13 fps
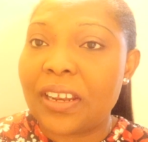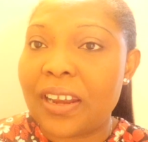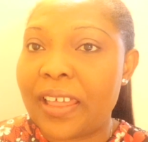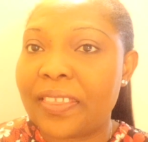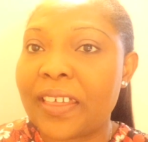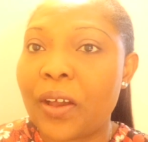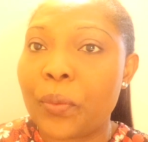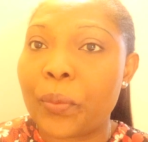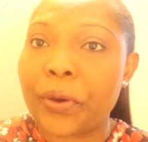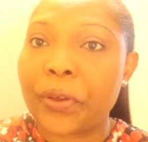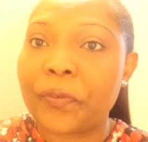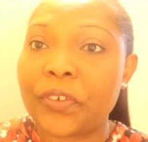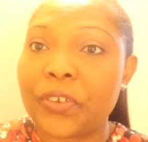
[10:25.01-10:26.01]
Let that
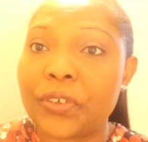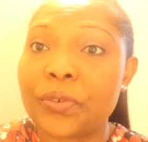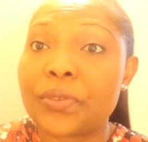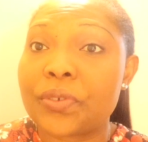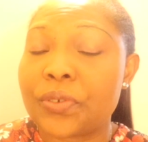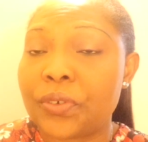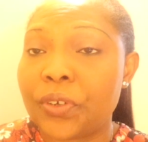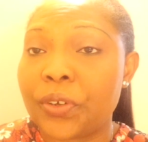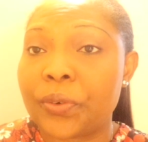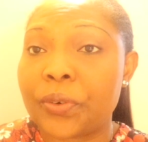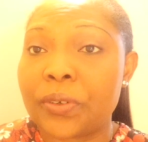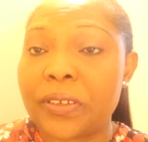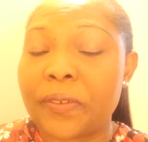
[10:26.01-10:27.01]
work for you to
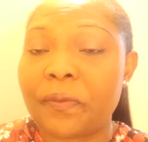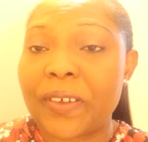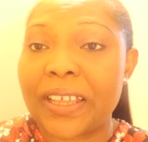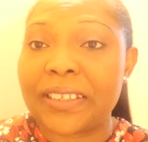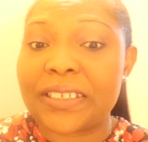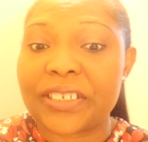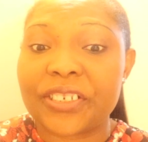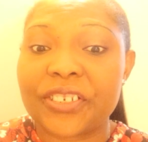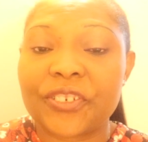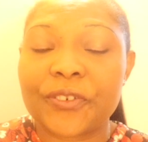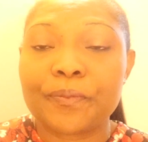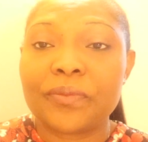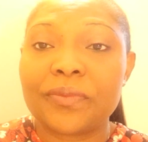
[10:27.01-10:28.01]
your own
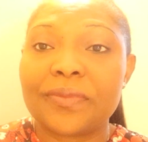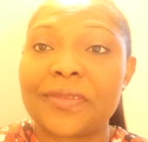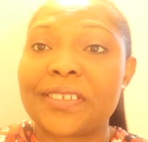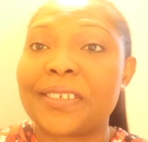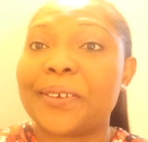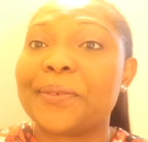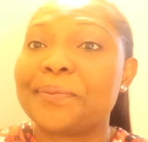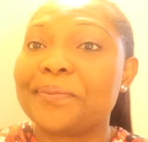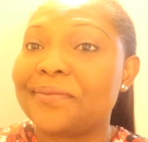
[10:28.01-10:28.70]
advantage. So